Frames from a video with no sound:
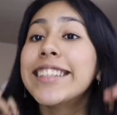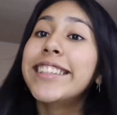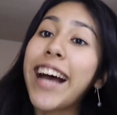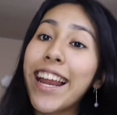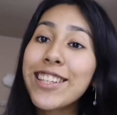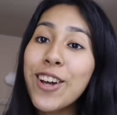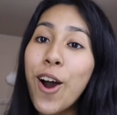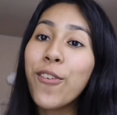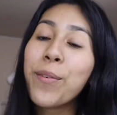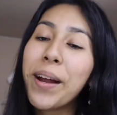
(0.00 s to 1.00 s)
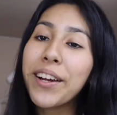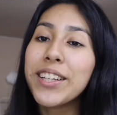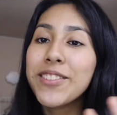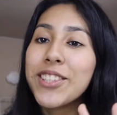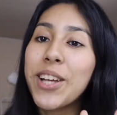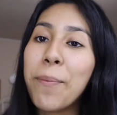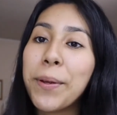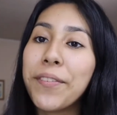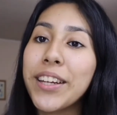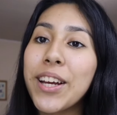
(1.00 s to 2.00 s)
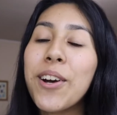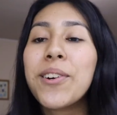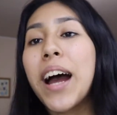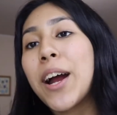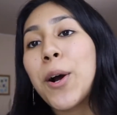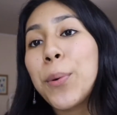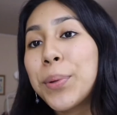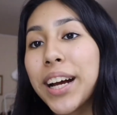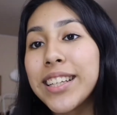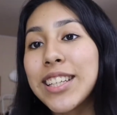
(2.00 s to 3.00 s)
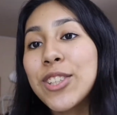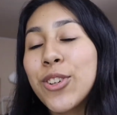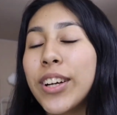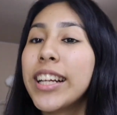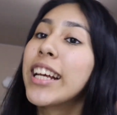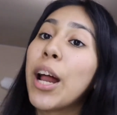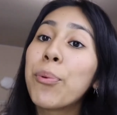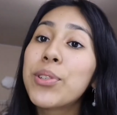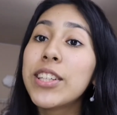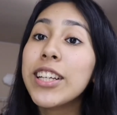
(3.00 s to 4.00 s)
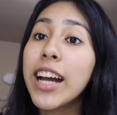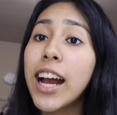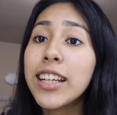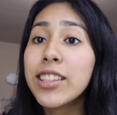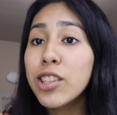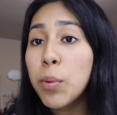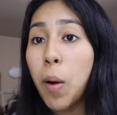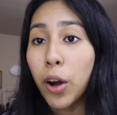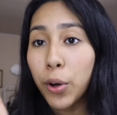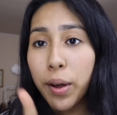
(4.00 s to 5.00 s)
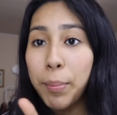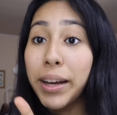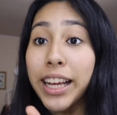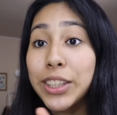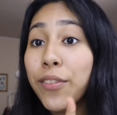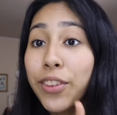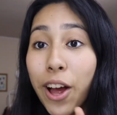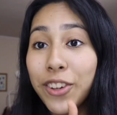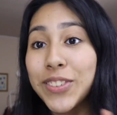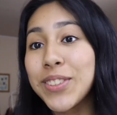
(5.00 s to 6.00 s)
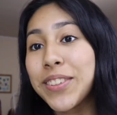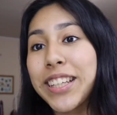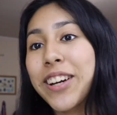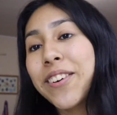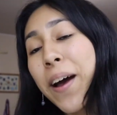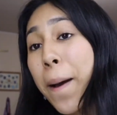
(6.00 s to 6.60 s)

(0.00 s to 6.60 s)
That is all for my Christmas shopping video. I hope you guys enjoyed it and I will see you guys tomorrow in my next Vlogmas video.